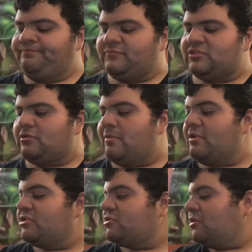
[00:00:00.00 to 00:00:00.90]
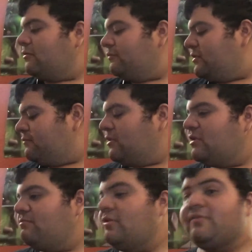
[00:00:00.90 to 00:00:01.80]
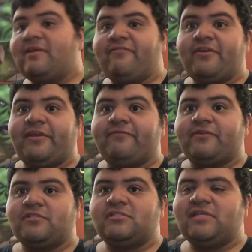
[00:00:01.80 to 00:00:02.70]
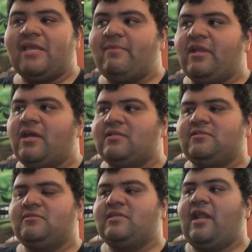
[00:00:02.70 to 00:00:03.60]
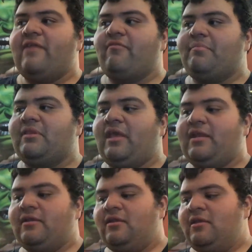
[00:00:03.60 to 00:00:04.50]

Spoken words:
So I'm going to start with one of my very first gaming consoles that I ever played